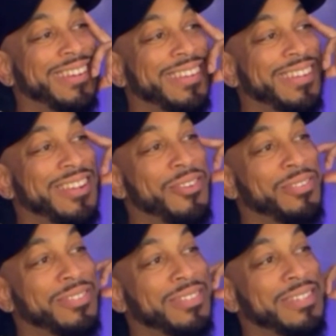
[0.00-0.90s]
you know,
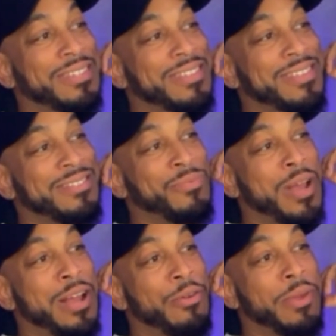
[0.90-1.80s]
it's
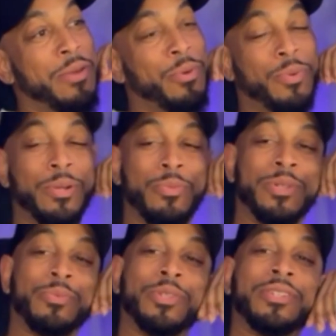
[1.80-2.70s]
wild, man.
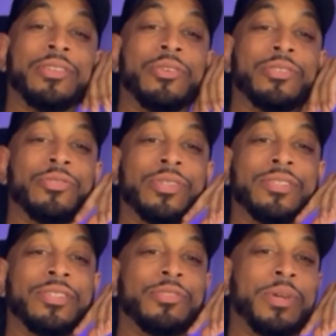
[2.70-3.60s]
What's your thoughts on the
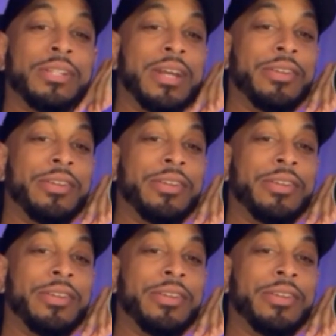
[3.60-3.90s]
situation?